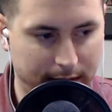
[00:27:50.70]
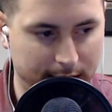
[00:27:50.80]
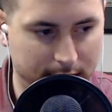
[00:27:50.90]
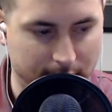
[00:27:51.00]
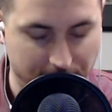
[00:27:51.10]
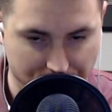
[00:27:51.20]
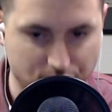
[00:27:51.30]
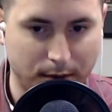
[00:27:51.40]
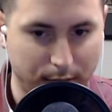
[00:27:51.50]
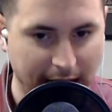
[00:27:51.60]
to use
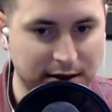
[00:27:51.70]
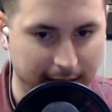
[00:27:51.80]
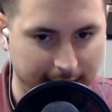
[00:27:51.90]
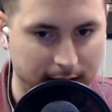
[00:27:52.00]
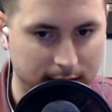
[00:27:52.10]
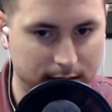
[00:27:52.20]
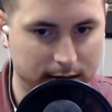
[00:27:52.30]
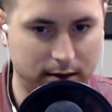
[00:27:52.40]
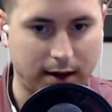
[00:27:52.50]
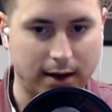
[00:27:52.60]
their brains again.
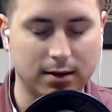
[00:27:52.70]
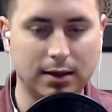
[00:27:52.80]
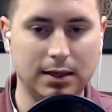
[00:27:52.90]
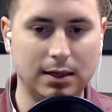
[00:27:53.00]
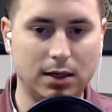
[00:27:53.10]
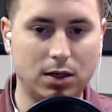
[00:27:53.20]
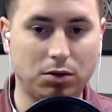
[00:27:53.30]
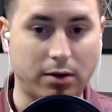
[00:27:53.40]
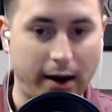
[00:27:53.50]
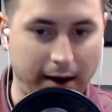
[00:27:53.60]
Okay,
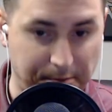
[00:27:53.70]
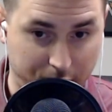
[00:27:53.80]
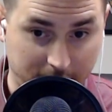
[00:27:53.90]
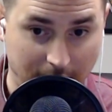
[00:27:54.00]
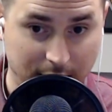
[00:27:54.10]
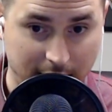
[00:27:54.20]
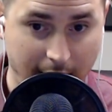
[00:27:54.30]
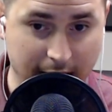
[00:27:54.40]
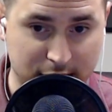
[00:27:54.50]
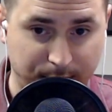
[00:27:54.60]
they're not out proclaiming the
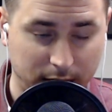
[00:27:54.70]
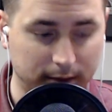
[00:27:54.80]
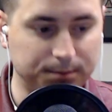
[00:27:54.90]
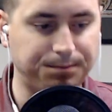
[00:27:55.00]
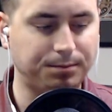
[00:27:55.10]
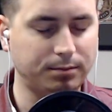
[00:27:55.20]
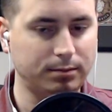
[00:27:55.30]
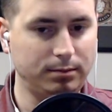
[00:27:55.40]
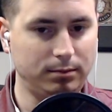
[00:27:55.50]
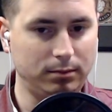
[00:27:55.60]
gospel,
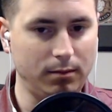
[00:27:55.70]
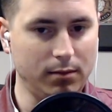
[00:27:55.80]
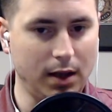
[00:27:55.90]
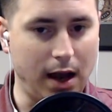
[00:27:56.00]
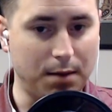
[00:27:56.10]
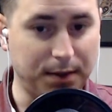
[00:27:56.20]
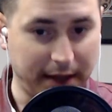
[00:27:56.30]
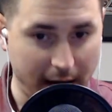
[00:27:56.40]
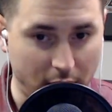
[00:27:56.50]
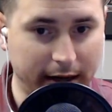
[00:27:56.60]
uh, but
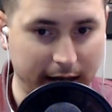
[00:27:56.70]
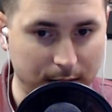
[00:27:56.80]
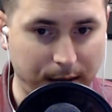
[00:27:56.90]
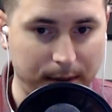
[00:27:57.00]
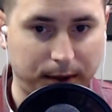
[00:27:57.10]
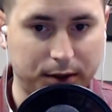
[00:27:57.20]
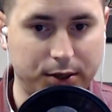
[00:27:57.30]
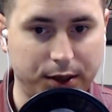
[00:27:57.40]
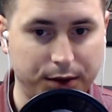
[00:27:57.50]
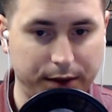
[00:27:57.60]
they are getting people
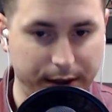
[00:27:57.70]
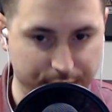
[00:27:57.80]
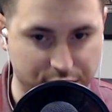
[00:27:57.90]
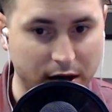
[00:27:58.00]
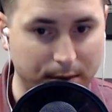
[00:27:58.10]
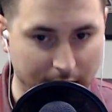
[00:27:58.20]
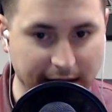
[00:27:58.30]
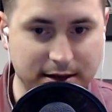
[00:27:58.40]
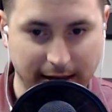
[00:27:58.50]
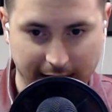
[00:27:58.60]
to use their
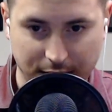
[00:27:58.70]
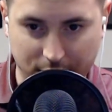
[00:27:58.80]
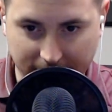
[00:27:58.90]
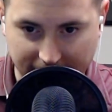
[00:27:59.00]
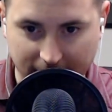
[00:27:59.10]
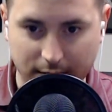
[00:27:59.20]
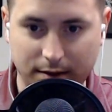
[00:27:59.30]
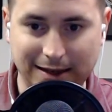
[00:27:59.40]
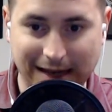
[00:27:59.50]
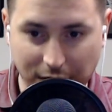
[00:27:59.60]
brains again. They're getting
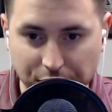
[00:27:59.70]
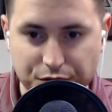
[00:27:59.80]
gears